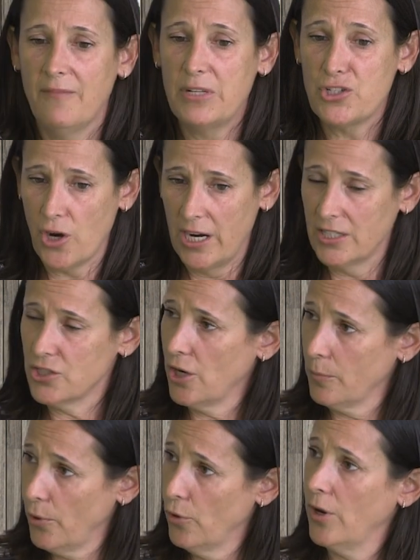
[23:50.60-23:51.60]
been trying to
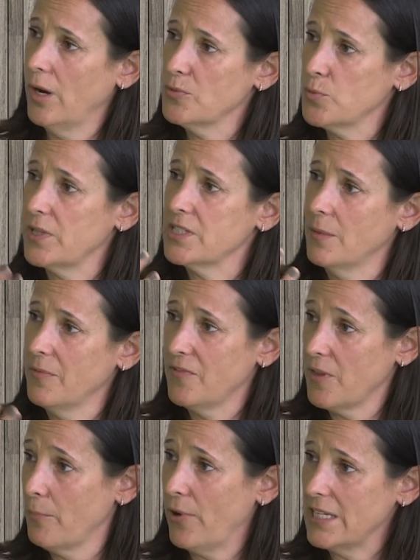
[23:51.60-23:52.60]
start programs with some of
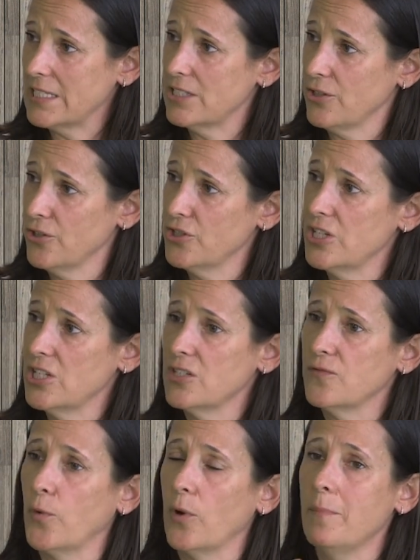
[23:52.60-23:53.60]
the breast
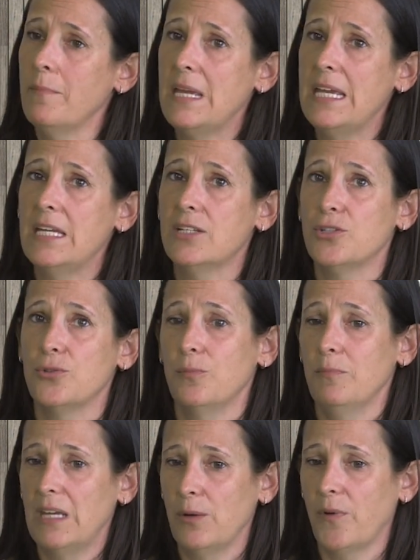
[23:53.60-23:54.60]
surgeons for me to
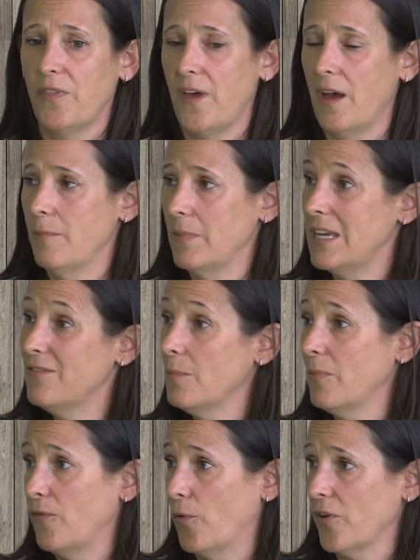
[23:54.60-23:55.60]
meet with them even
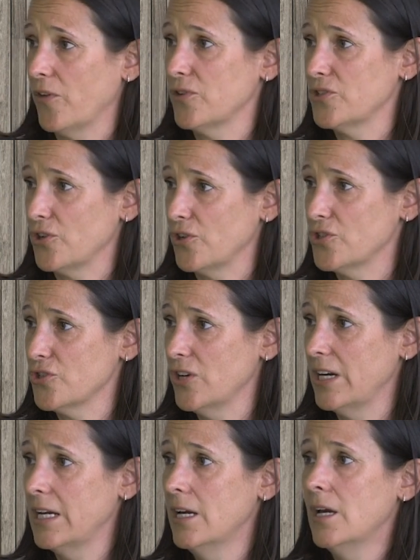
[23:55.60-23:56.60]
before their
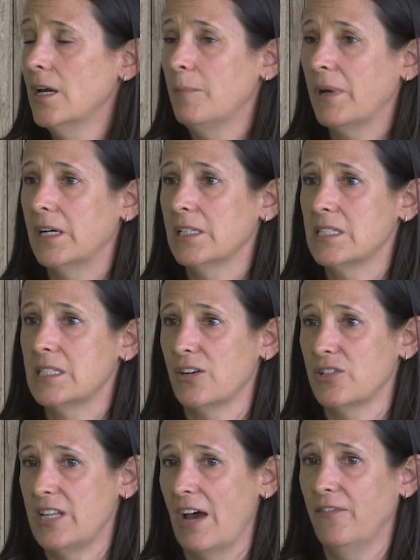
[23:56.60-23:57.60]
surgery, because
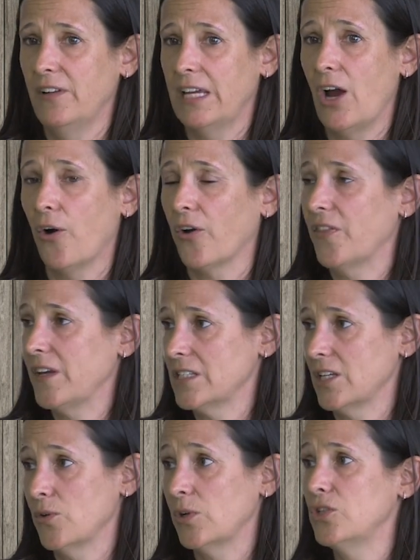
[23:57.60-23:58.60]
there definitely are things
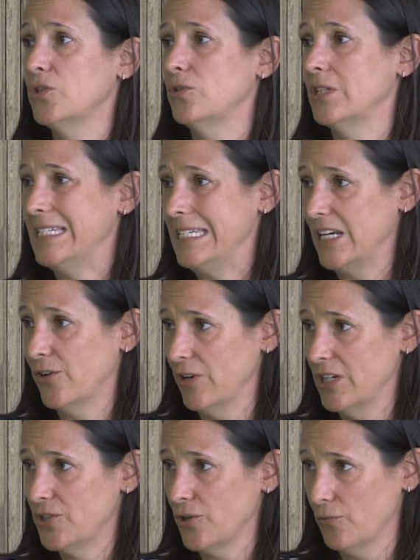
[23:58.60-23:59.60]
that you can do to
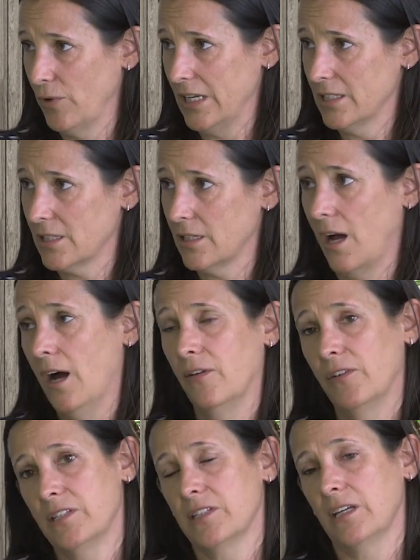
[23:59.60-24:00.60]
decrease your risk.
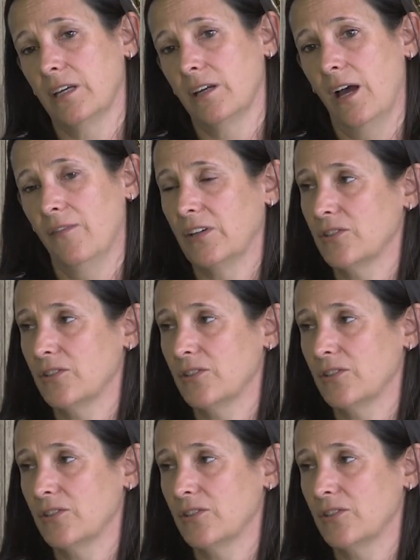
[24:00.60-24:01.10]
Obviously, having